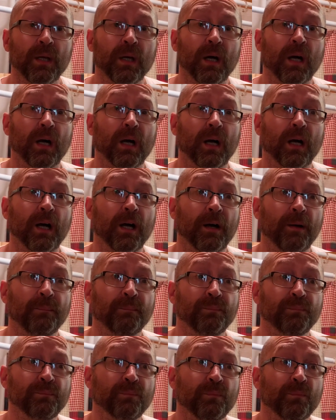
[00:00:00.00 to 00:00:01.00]

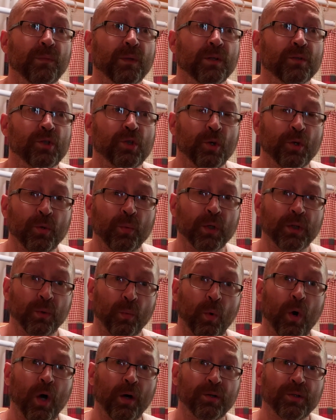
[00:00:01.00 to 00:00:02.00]
show you what the
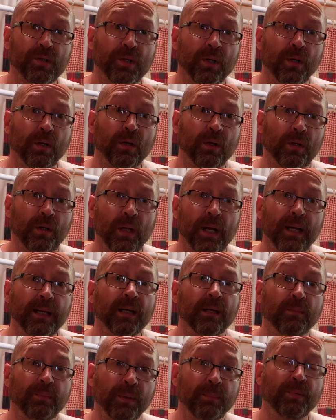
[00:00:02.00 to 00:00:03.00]
water is gonna look like.
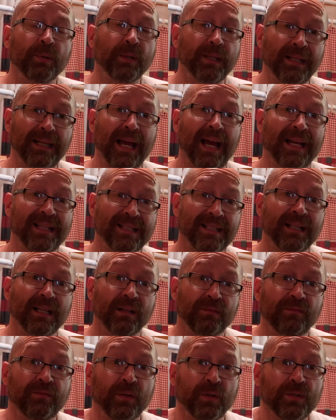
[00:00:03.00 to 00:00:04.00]
It'll be pretty nasty
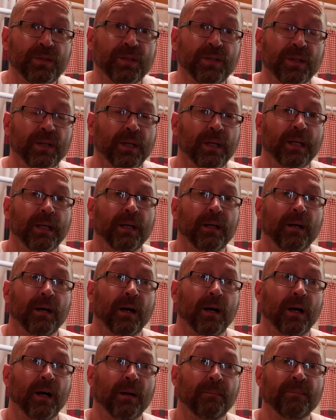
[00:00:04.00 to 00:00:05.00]
at first.
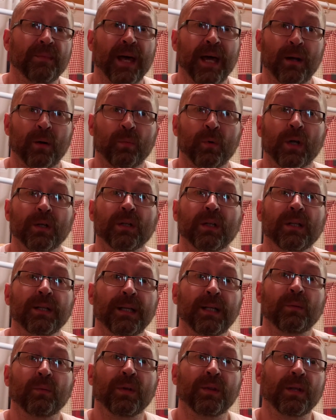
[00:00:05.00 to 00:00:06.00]
That'll run
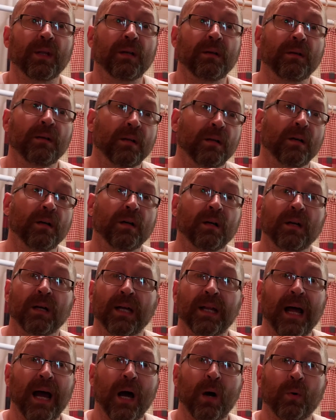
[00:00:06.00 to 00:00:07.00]
clean within
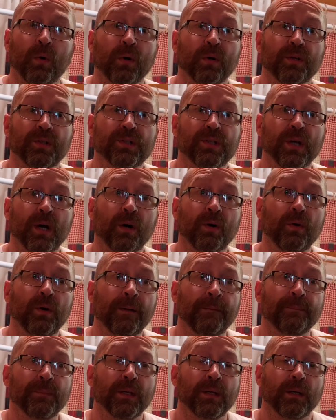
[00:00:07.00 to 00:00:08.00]
an hour or so.
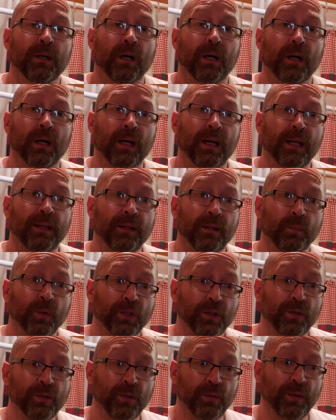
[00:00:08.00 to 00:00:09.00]
And then when
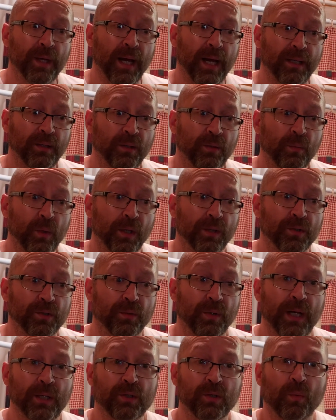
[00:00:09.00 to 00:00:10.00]
you do that, you want to
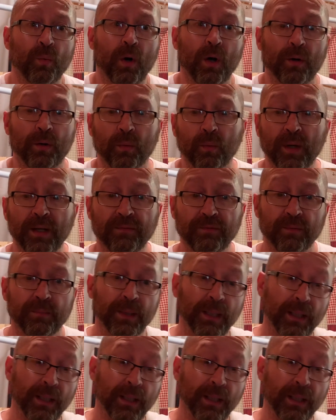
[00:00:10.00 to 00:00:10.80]
direct your water away from any